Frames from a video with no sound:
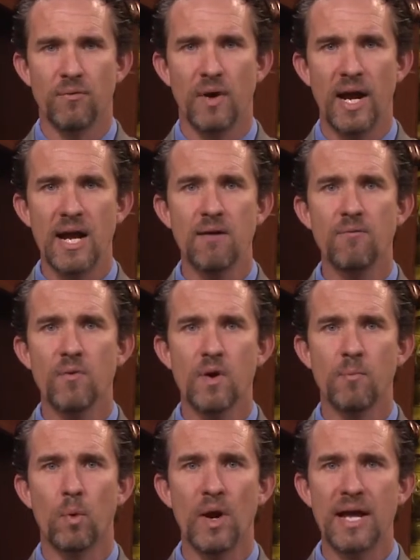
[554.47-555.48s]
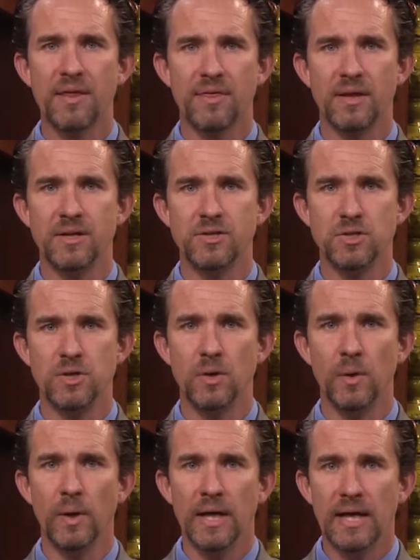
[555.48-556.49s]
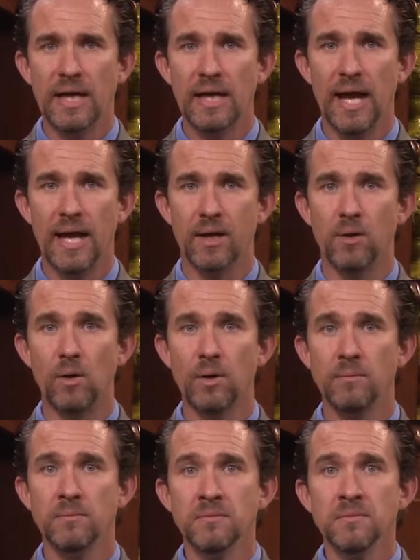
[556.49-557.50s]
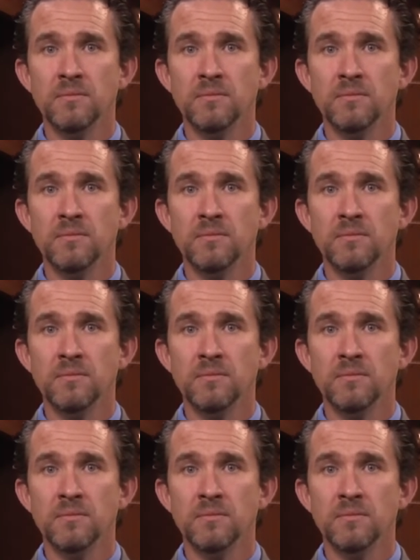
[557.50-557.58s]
for every breath that you inhaled,